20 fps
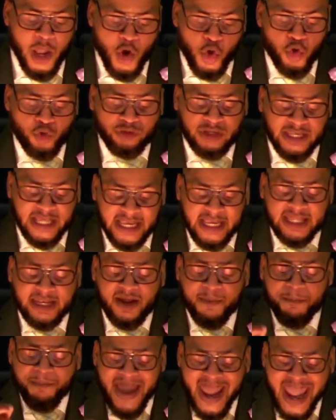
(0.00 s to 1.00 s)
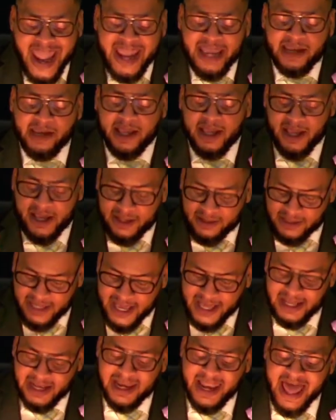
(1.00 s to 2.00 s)
who need a man in
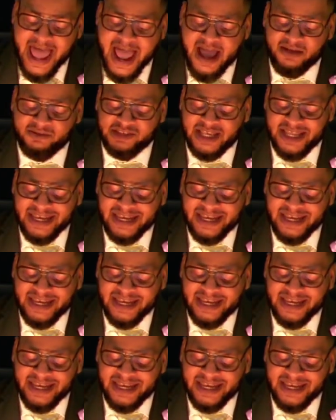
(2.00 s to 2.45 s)
their lives.